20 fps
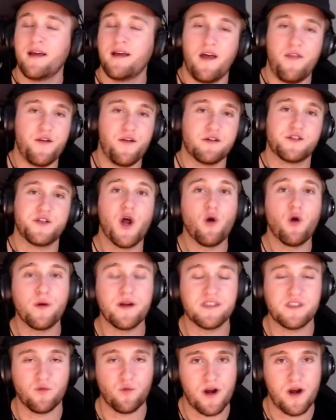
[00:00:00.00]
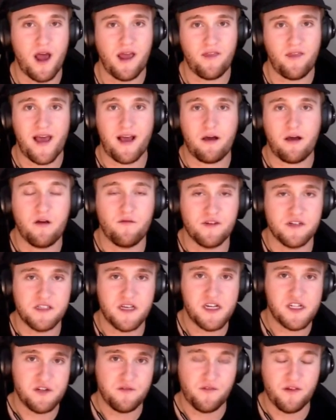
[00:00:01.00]
There's no reason we're not in that
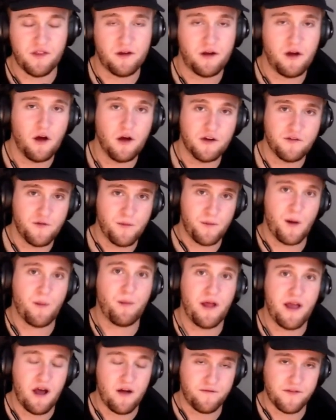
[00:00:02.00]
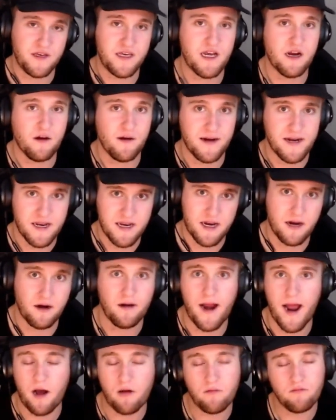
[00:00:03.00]
conversation for the college football playoff year in and year
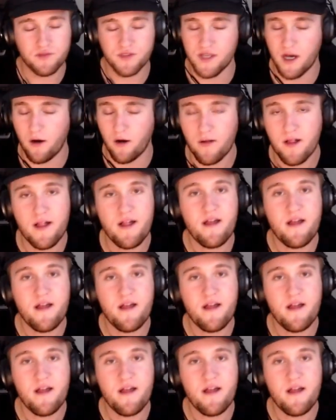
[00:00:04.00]
out. So